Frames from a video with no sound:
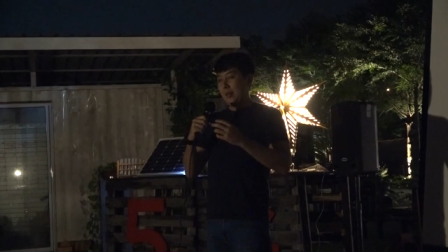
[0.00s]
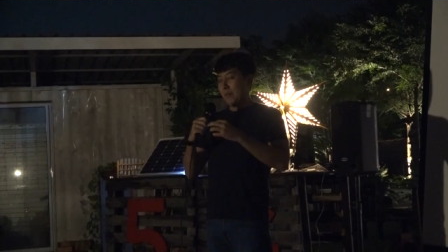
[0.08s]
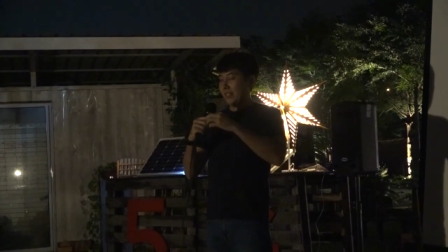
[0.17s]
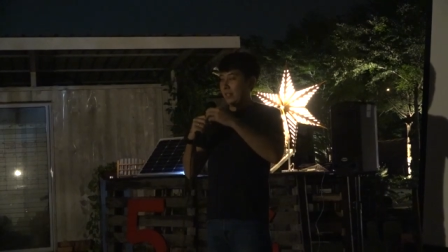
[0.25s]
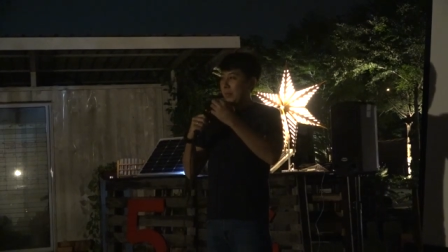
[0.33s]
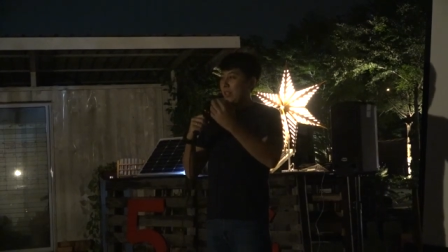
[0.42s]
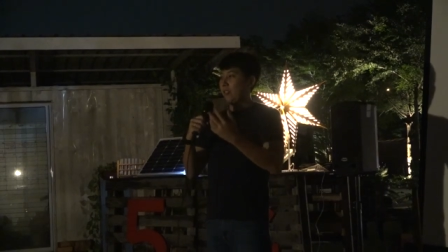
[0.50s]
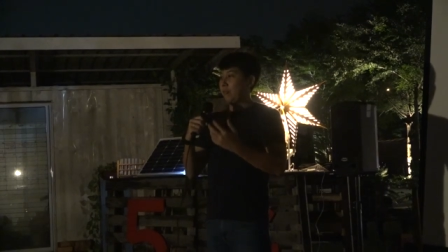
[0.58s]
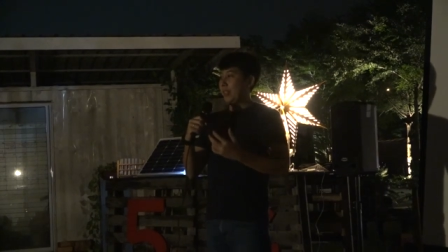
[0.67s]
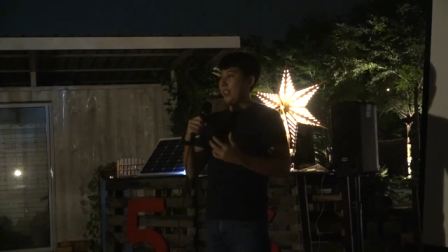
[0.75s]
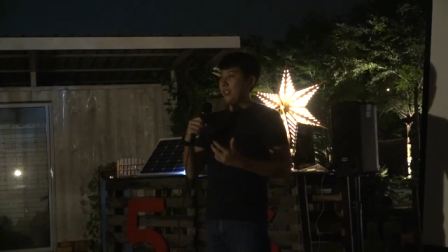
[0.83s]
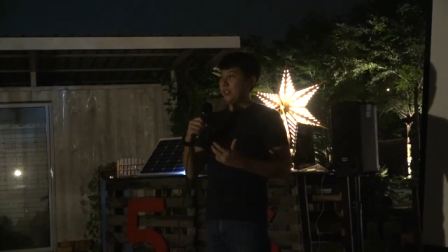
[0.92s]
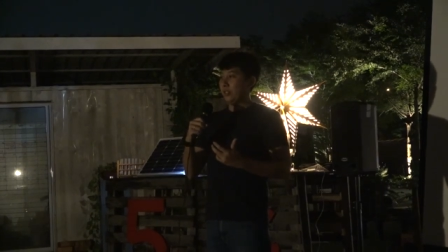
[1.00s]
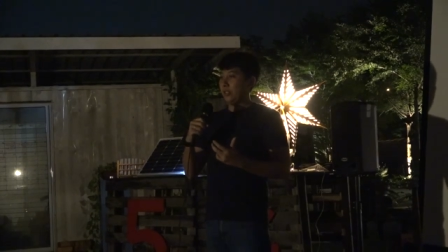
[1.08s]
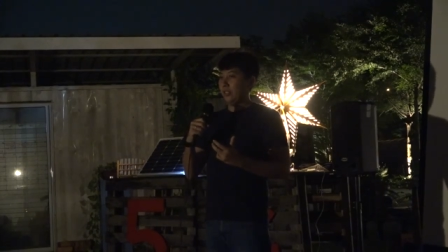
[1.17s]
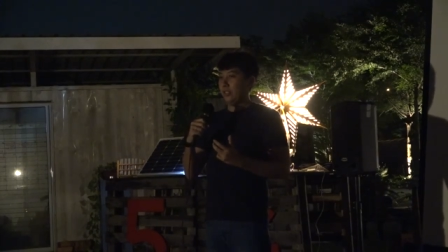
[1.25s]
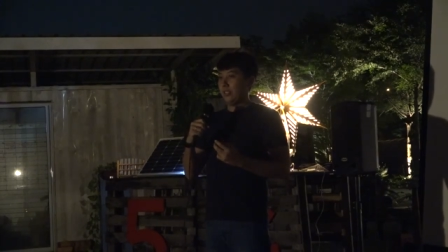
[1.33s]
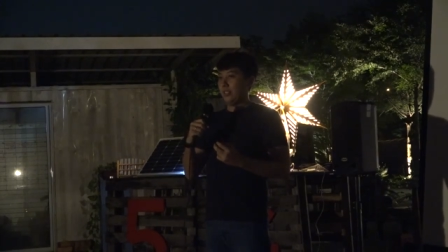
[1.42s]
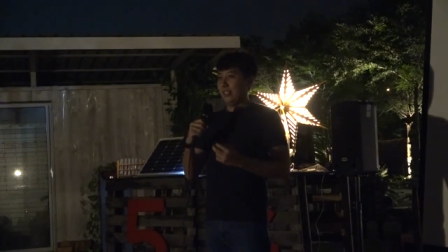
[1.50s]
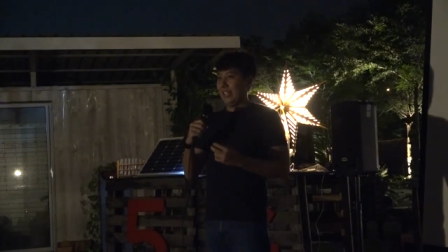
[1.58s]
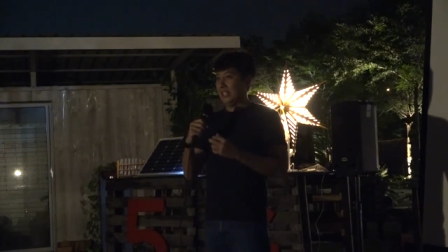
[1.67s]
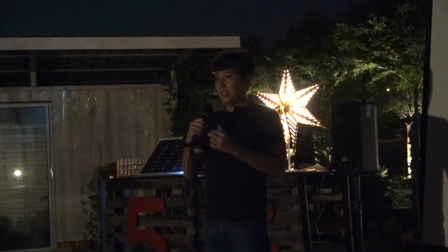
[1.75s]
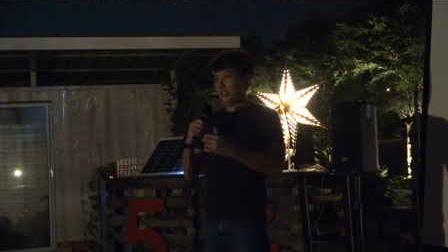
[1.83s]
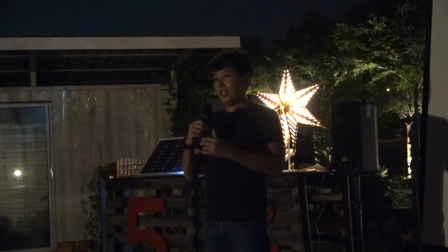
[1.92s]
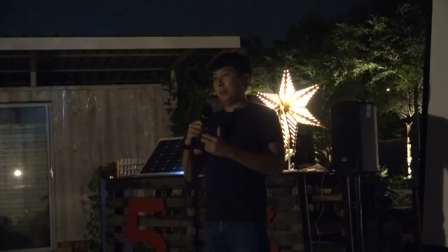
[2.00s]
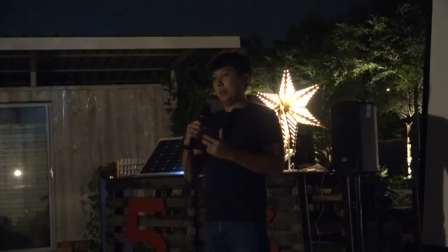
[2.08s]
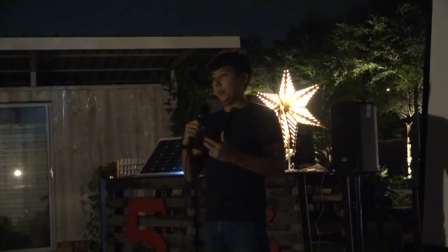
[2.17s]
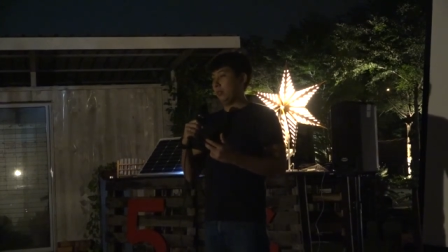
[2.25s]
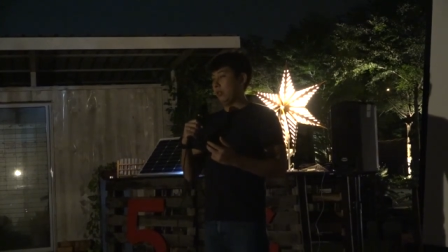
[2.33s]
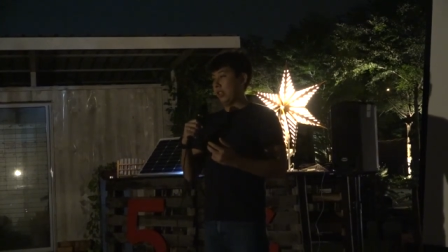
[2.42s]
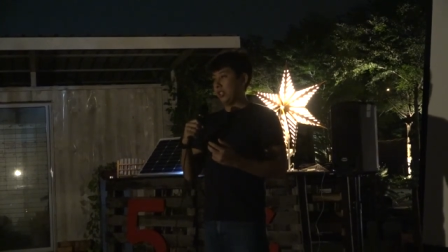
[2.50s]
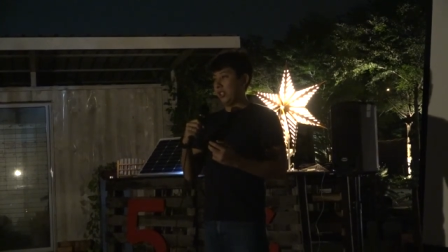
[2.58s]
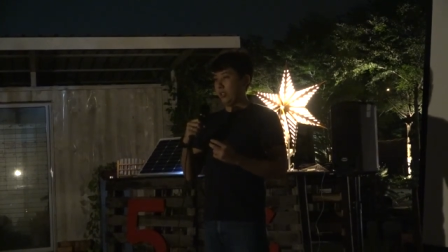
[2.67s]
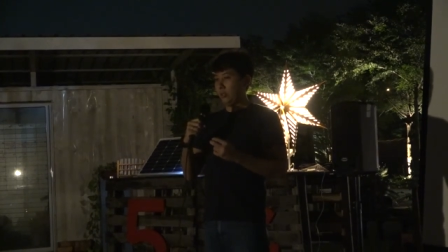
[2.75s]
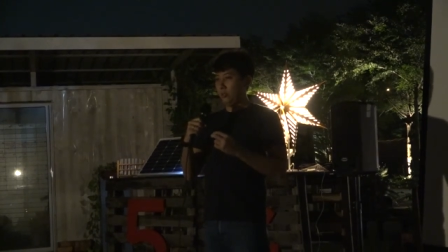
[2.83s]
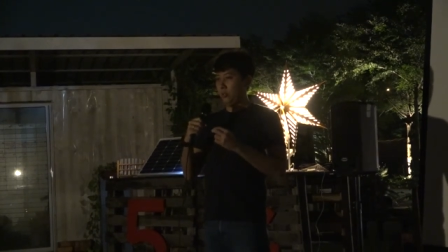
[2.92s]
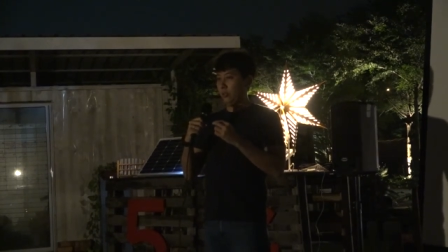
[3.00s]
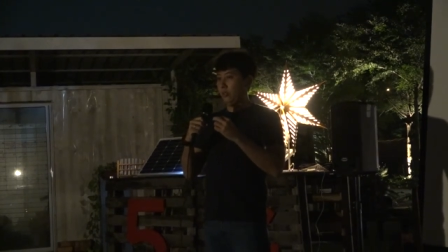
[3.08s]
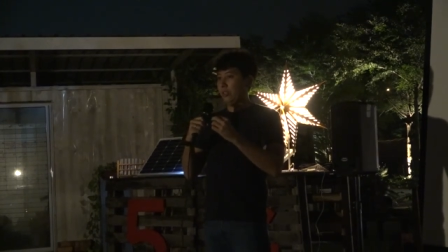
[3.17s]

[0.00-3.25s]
it's made of many so-called uh, interested people who actually who